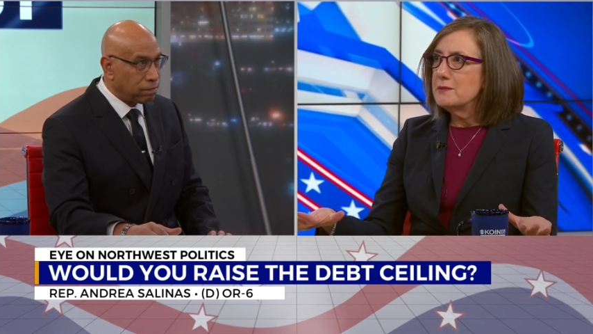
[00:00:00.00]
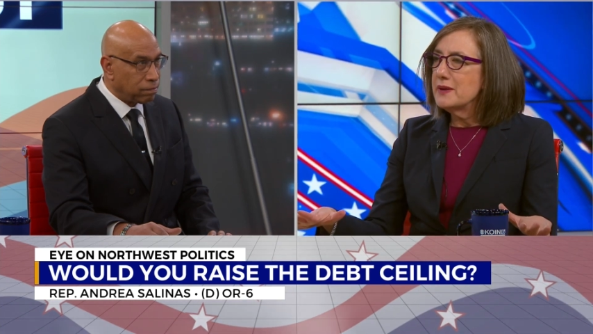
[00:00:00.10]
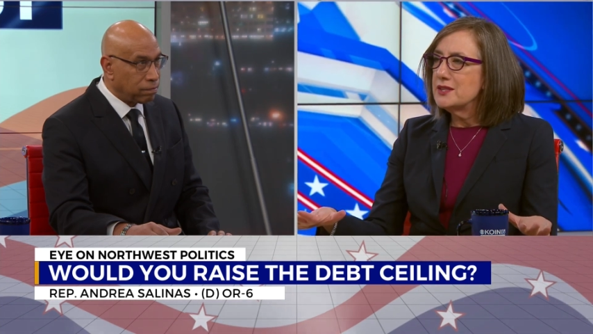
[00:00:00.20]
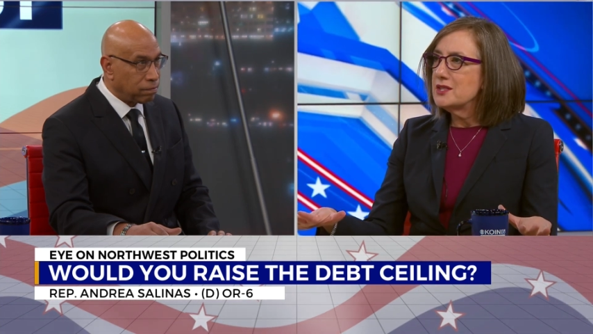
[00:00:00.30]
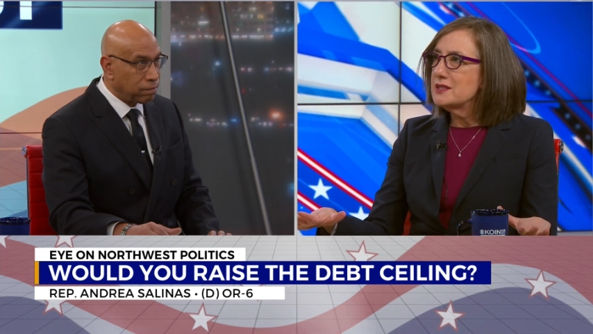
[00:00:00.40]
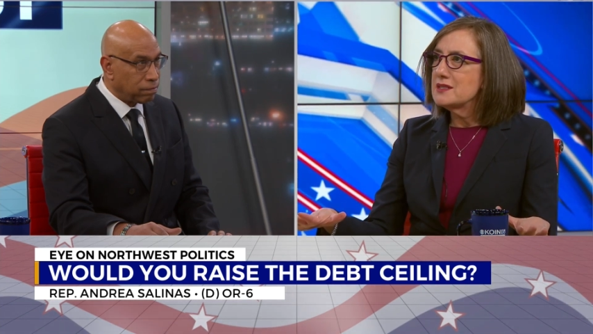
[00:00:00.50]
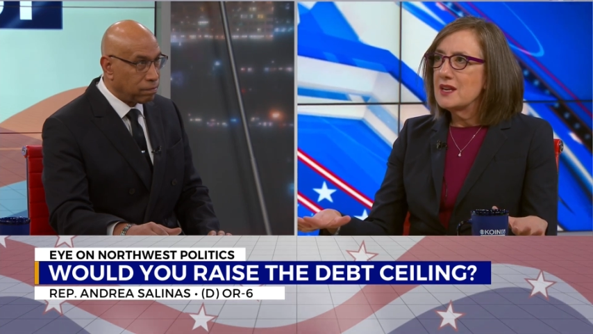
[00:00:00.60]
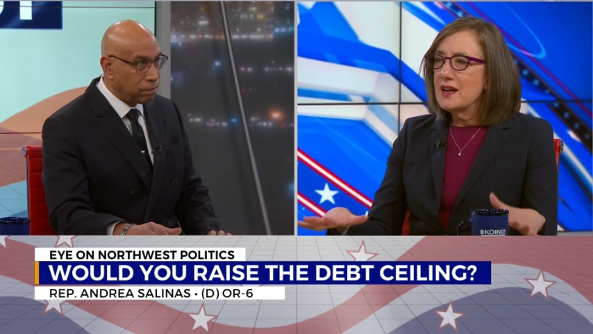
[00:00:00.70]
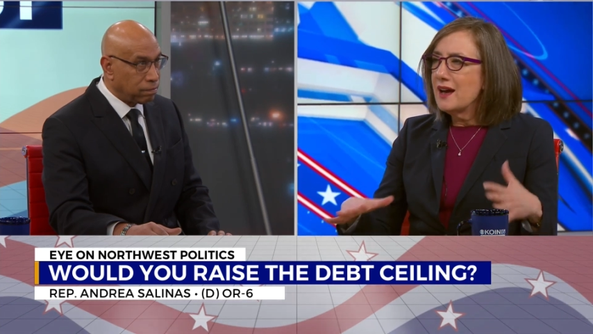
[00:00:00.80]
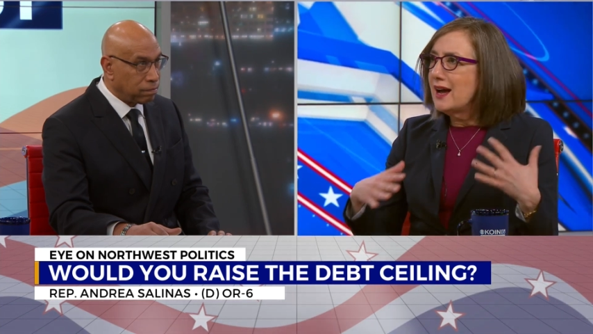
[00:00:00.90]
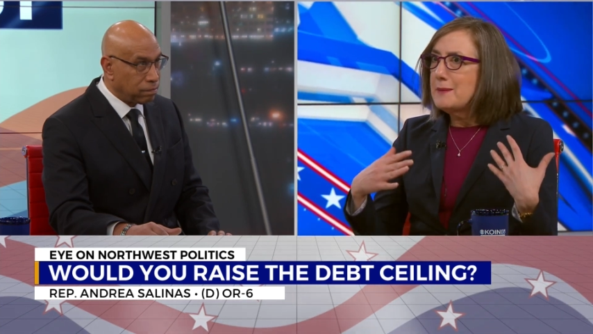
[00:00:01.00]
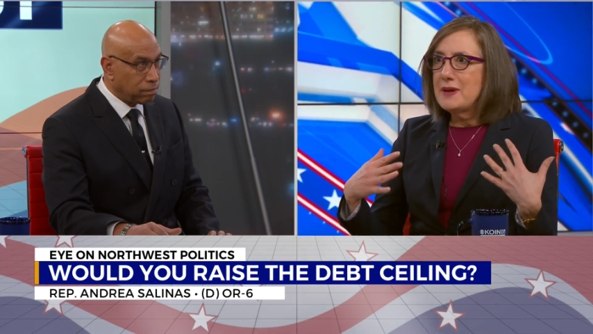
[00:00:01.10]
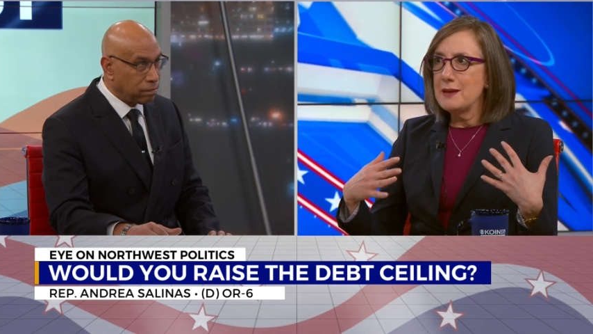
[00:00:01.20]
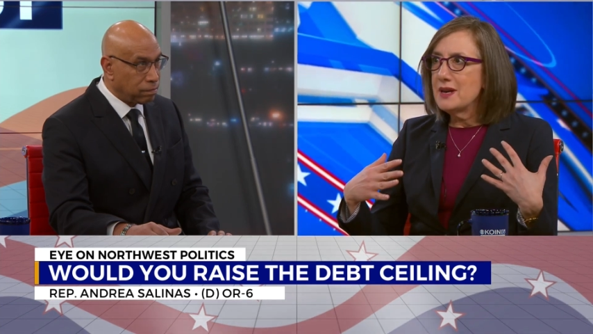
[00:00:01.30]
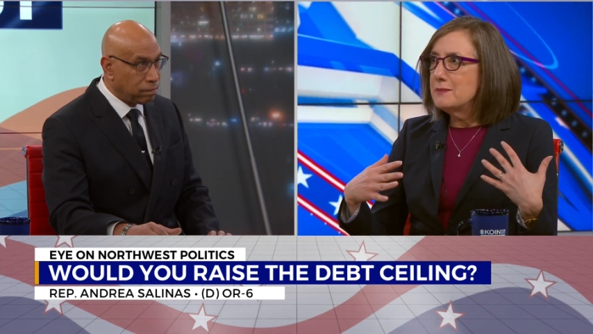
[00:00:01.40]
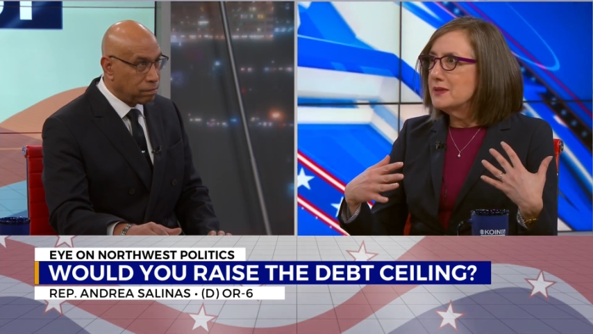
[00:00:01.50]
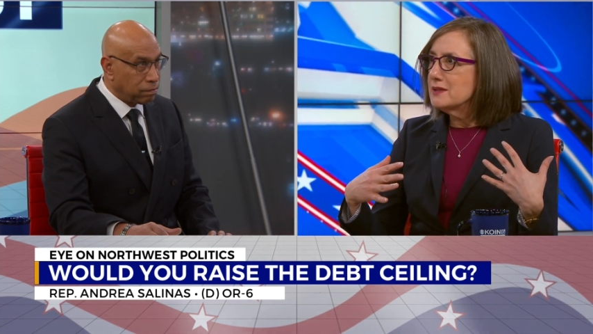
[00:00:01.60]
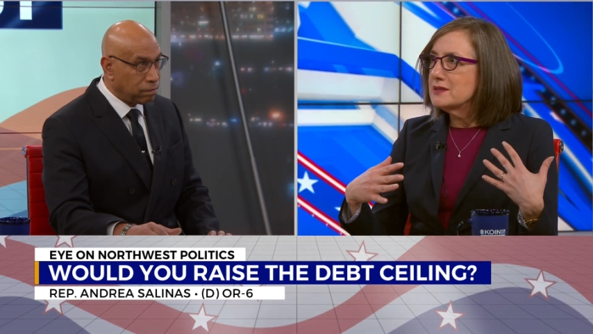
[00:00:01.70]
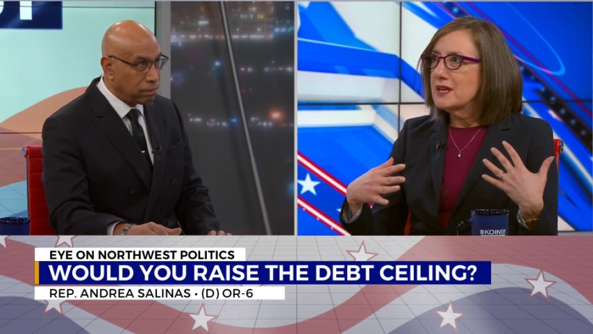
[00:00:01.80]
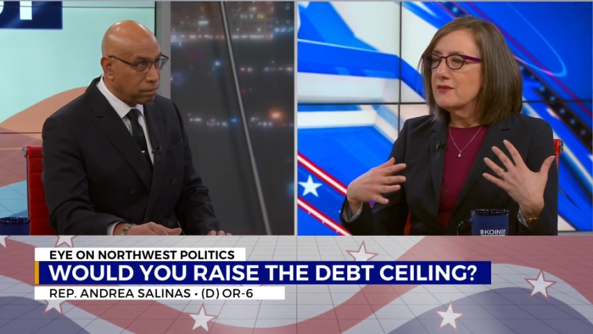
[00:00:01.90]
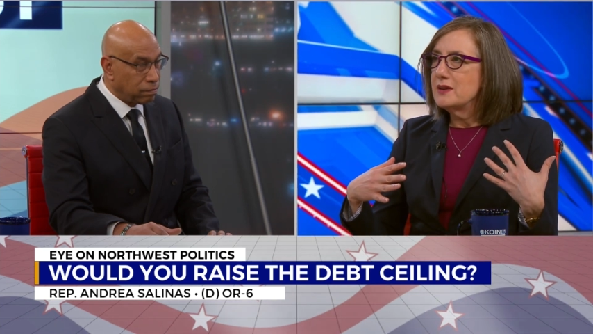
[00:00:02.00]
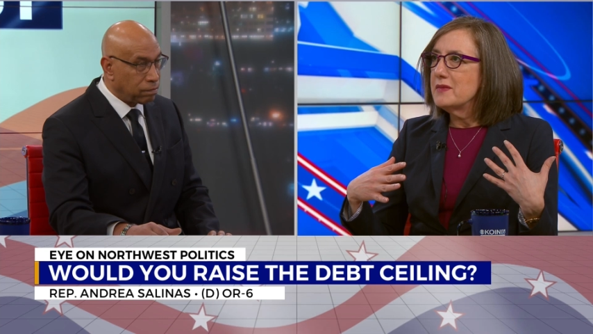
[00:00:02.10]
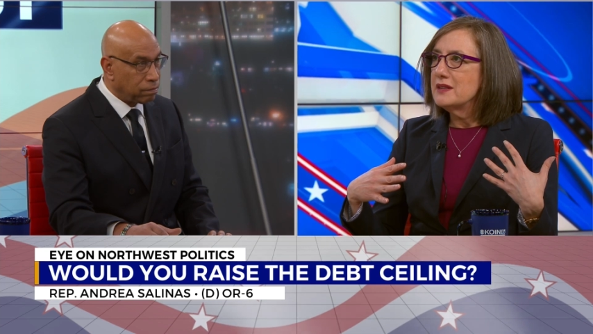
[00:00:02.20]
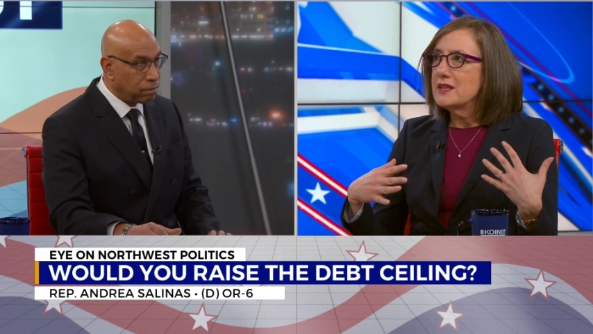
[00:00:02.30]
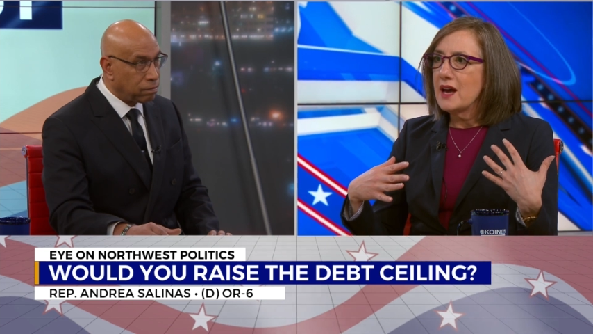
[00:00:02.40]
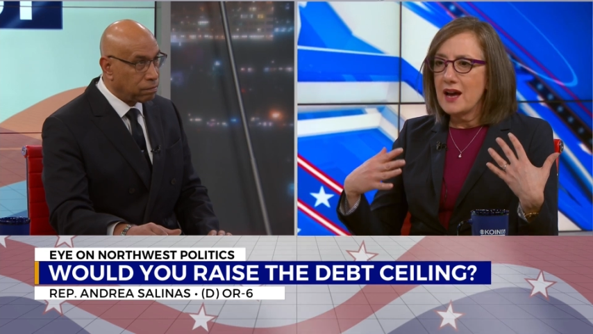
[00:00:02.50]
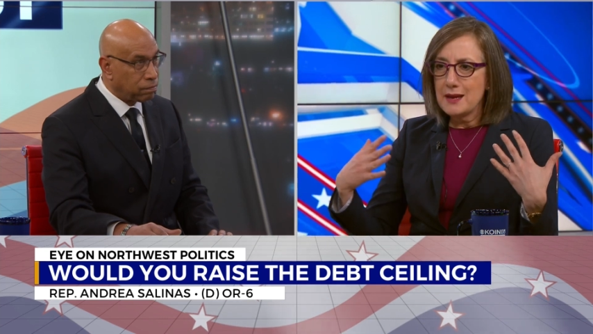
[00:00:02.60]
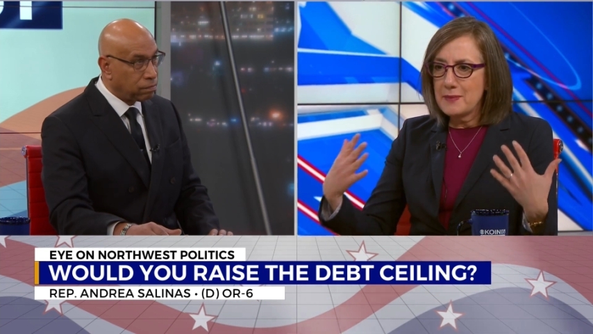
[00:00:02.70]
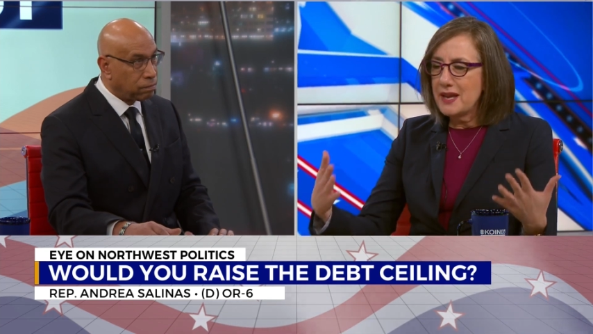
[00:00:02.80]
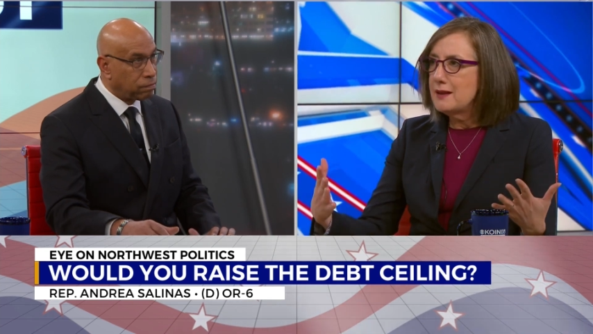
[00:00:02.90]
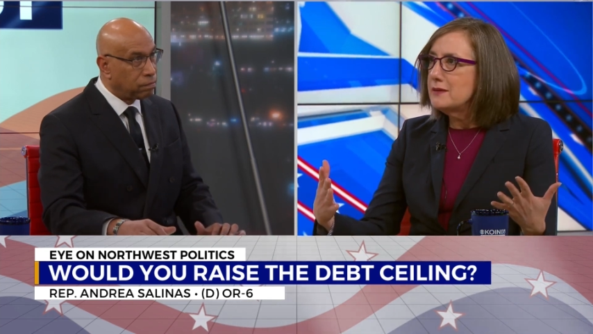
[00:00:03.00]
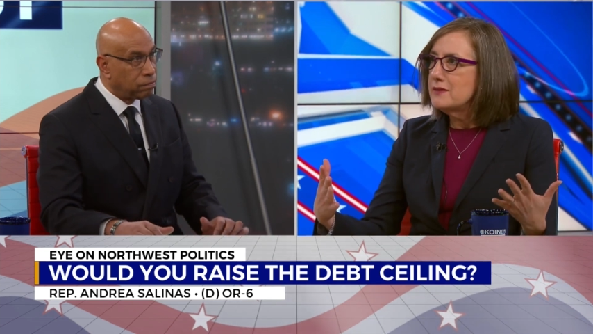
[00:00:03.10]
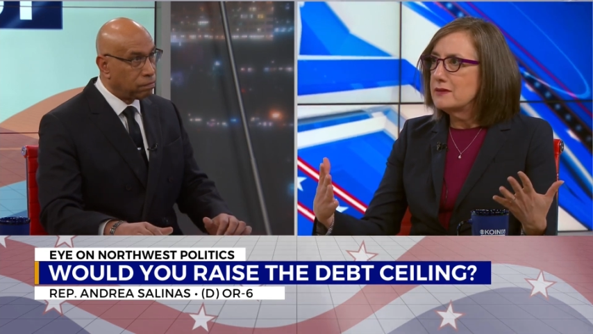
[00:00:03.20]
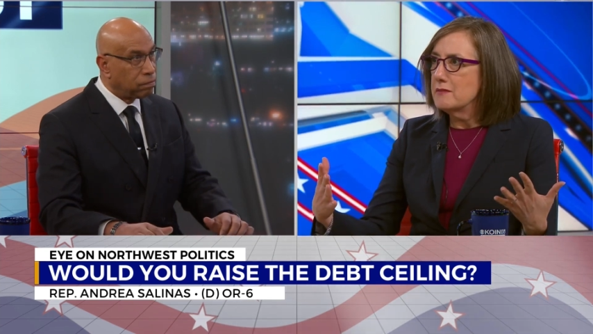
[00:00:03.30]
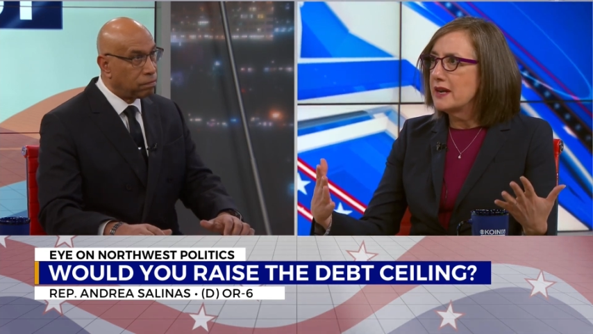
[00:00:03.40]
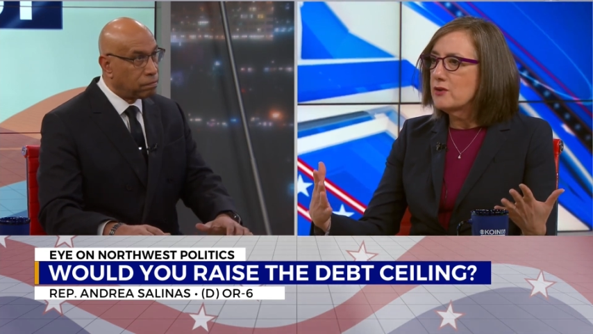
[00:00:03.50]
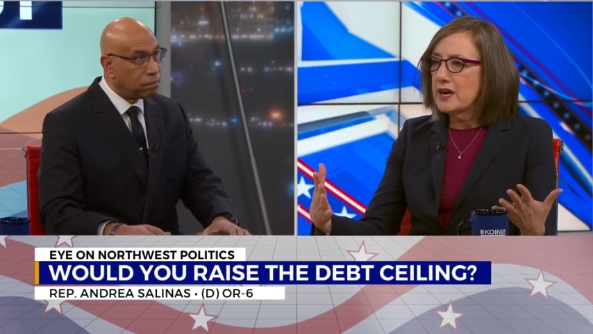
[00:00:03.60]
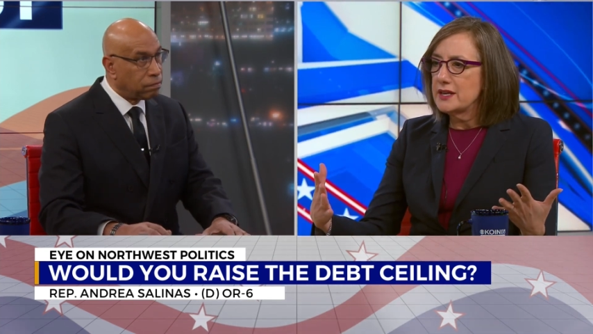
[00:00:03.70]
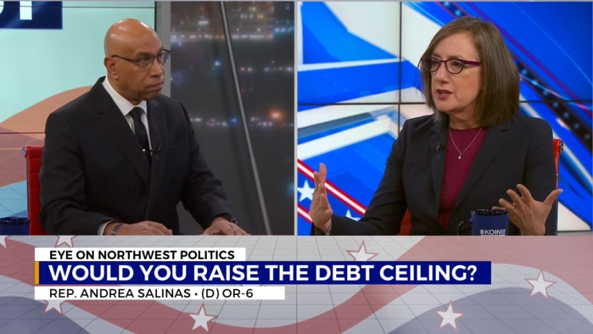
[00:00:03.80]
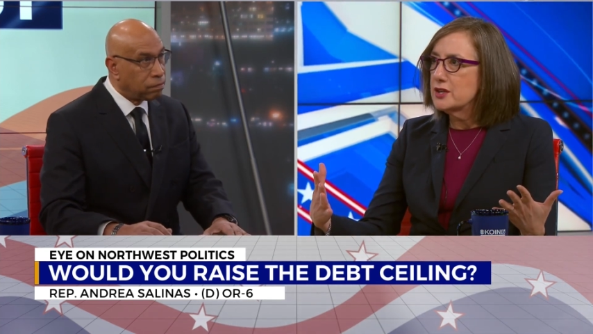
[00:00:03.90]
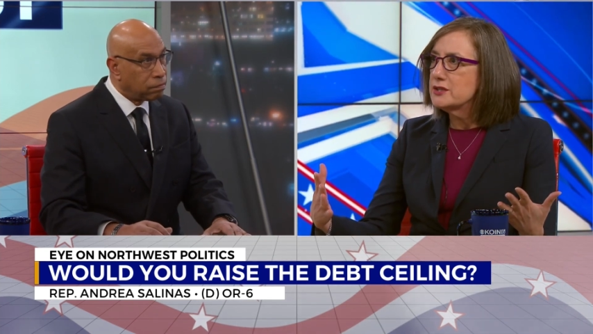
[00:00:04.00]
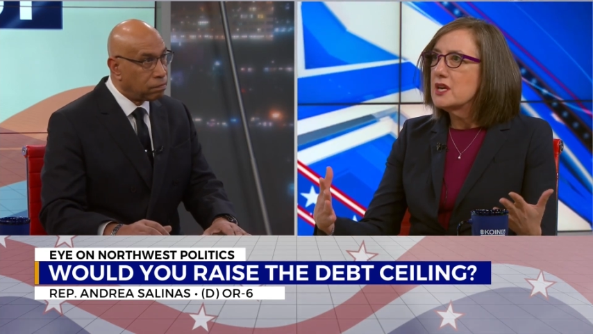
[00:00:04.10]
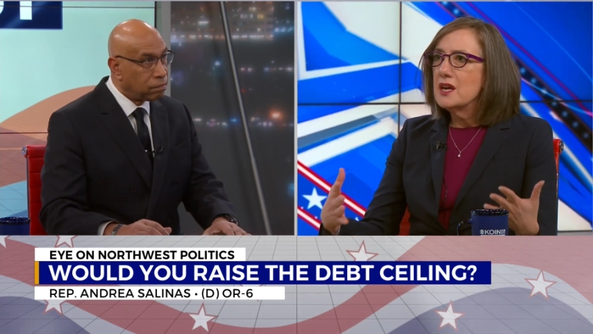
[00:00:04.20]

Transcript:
Speaker 1: budgets, I pay my bills every month, I pay my creditors.